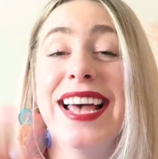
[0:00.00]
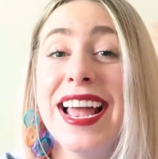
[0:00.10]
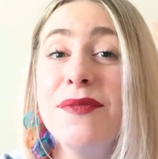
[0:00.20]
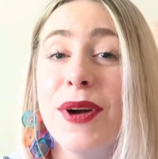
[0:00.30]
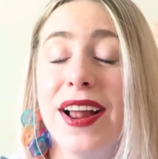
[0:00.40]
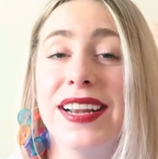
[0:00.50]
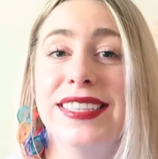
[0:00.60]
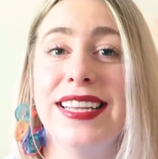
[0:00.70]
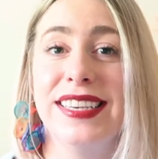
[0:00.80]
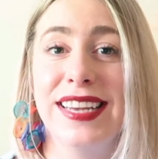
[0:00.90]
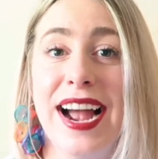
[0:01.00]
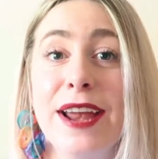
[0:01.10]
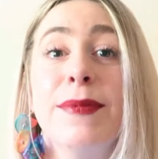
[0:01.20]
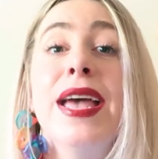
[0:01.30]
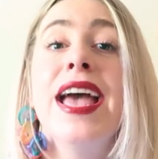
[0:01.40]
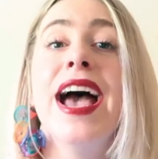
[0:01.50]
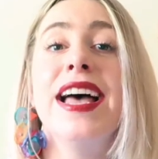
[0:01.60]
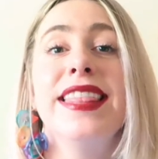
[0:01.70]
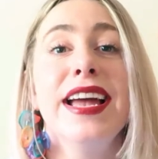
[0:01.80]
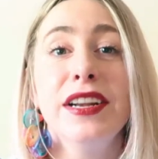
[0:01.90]
10 products at the time
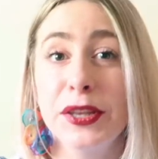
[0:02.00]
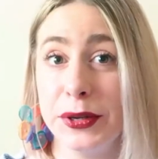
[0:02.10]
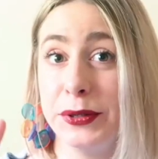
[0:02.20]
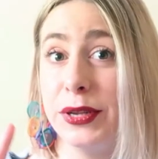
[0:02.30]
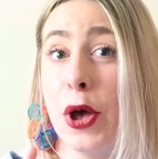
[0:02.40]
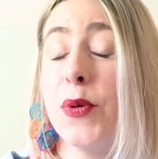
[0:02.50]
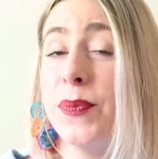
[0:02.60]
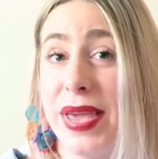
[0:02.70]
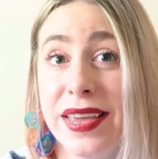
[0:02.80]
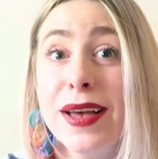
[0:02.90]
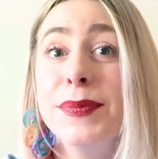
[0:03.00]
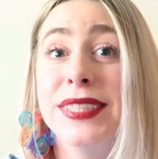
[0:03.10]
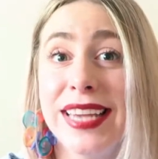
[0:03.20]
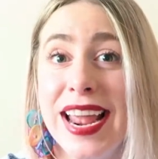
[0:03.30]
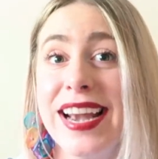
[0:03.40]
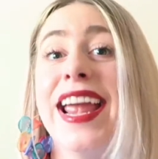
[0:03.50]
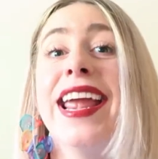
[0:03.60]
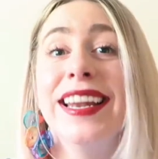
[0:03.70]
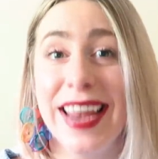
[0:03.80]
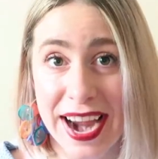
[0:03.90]
and that includes makeup, skin,
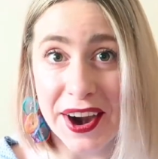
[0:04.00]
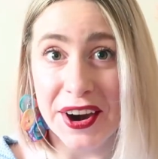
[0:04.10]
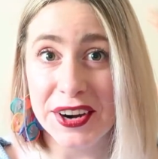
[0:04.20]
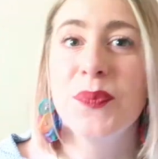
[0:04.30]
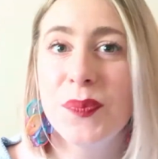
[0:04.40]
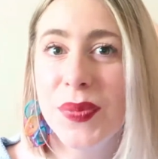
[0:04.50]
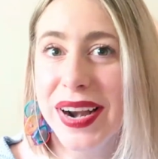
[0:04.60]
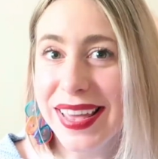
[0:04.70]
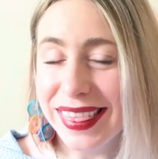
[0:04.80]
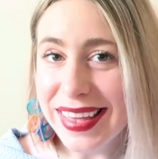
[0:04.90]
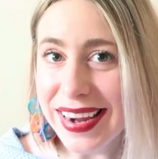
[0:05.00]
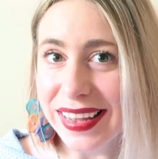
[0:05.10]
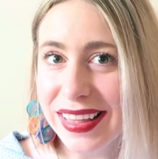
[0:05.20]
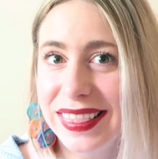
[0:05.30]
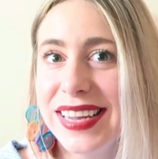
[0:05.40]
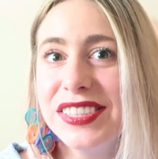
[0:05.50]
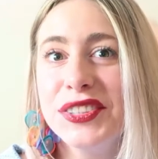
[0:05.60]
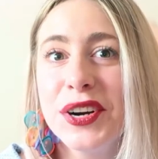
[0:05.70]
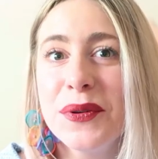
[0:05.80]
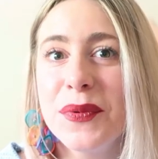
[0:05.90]
and hair. But I think let's
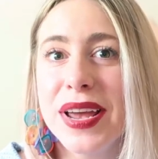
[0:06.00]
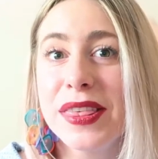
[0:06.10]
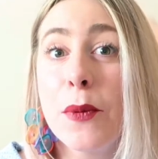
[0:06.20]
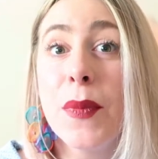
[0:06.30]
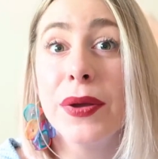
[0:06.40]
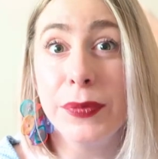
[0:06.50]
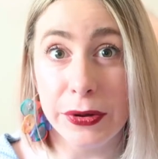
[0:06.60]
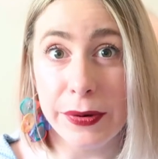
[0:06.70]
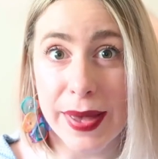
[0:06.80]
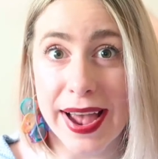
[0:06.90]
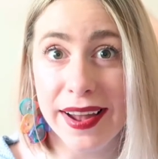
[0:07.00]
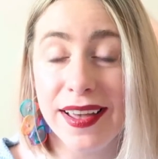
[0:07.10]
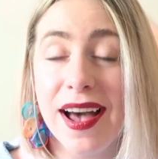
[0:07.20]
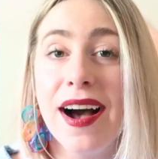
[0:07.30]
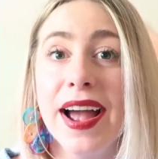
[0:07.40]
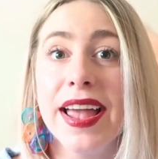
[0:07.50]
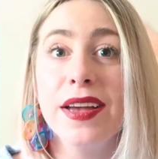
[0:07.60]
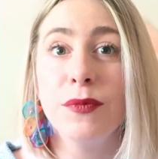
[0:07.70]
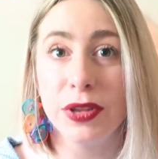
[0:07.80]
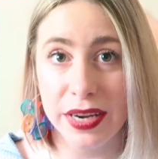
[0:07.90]
start with my beauty bag. I
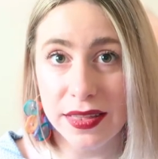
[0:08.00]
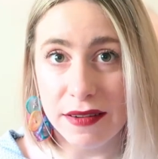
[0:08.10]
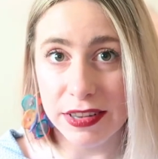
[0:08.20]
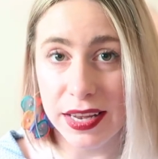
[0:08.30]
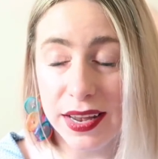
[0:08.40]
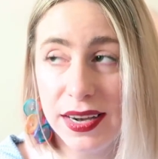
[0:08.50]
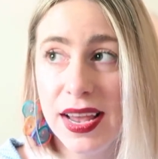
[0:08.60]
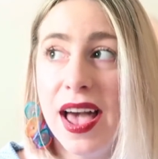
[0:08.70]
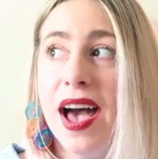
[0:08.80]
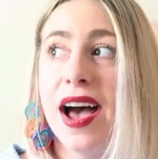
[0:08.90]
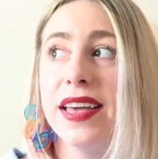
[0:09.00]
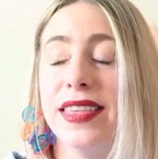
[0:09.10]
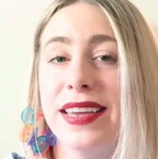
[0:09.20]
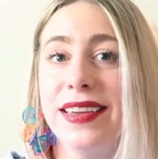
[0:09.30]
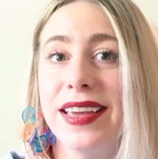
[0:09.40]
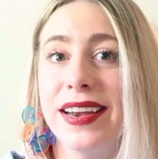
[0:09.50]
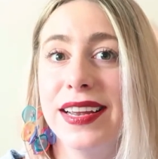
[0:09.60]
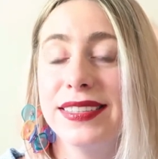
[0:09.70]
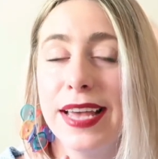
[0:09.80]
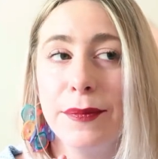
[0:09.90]
am really in love with it. I think it
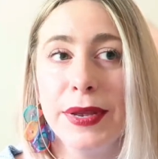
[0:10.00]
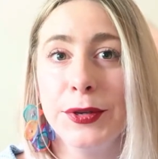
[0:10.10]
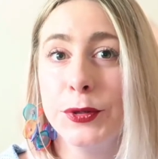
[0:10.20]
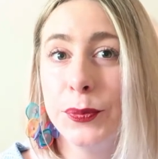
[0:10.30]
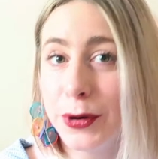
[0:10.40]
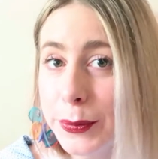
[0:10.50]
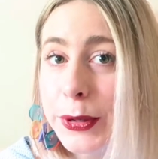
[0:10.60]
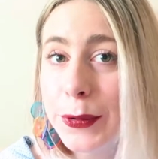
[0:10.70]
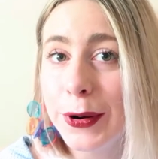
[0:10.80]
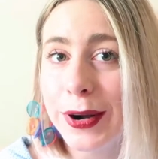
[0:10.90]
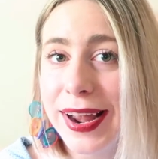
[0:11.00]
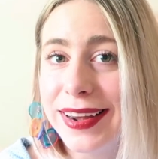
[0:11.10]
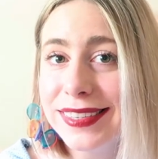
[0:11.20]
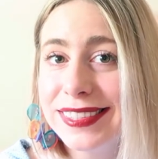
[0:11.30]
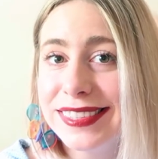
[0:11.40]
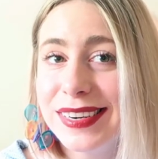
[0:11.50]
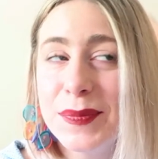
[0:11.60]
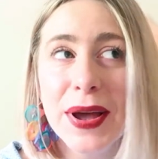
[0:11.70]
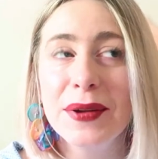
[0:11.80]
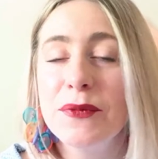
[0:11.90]
has kept me supremely organized,
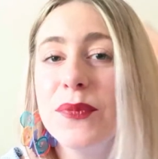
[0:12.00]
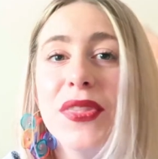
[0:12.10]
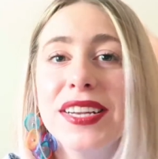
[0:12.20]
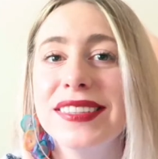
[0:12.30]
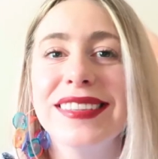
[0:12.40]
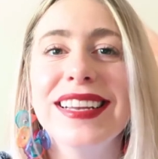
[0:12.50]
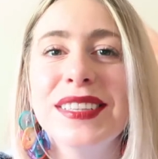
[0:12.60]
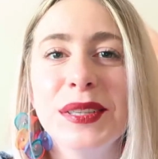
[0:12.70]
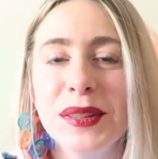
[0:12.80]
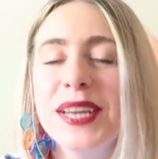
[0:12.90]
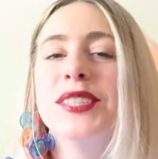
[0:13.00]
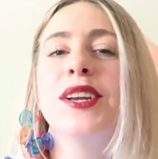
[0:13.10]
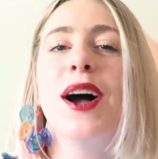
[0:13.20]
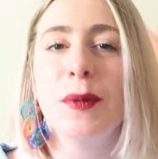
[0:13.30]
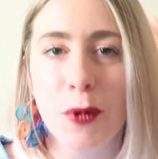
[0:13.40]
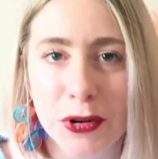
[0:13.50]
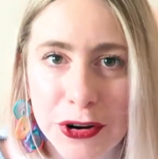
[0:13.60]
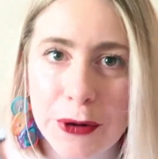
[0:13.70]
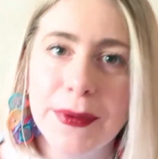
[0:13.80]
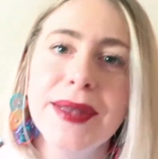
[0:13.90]
but let's let's let's talk more
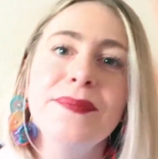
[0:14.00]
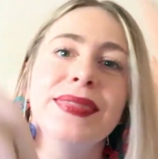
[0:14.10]
show, right?